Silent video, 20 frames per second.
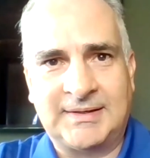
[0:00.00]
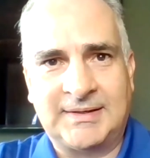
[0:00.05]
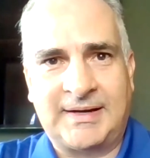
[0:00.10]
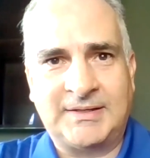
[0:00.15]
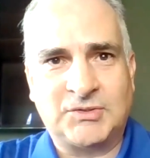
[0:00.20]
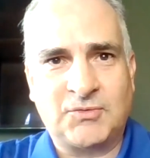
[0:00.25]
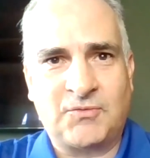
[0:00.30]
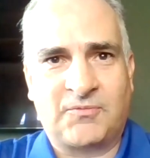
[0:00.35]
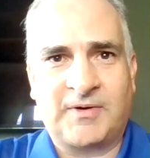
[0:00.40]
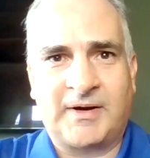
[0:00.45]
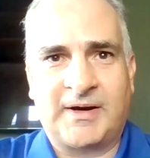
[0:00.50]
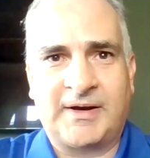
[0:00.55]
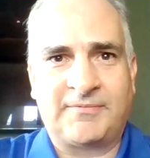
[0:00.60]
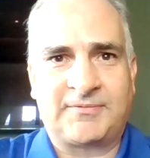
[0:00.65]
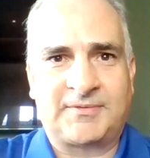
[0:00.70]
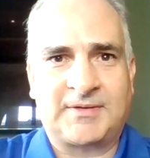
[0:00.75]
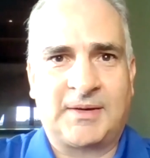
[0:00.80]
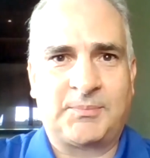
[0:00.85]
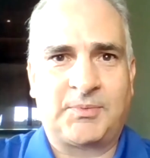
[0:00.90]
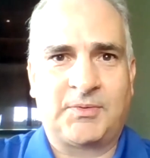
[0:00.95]

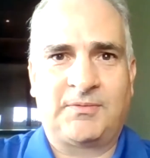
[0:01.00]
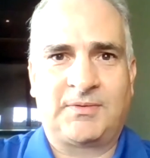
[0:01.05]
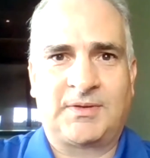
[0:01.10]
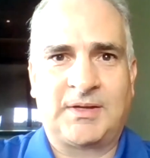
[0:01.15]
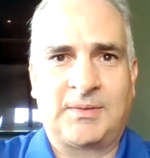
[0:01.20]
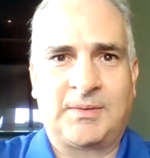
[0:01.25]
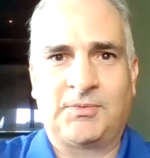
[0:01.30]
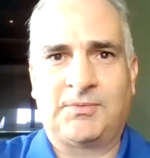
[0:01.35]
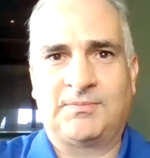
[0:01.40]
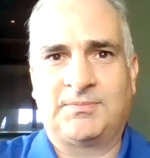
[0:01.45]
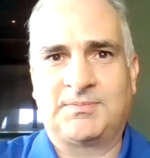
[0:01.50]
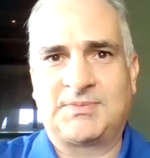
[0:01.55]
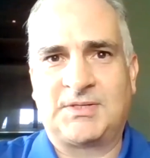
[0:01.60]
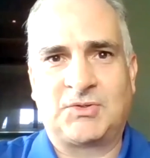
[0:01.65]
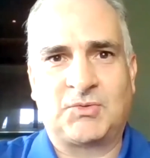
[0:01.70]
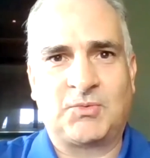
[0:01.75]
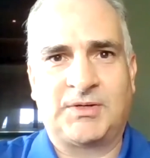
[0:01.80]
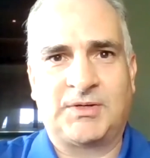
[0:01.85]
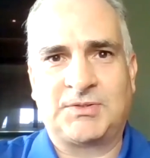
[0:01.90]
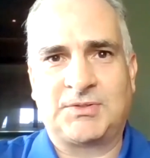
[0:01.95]
9-to-5 type of
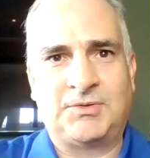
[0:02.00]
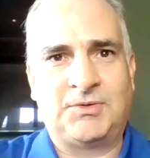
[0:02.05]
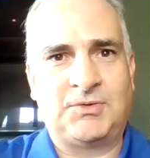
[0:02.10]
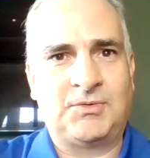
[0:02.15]
situation.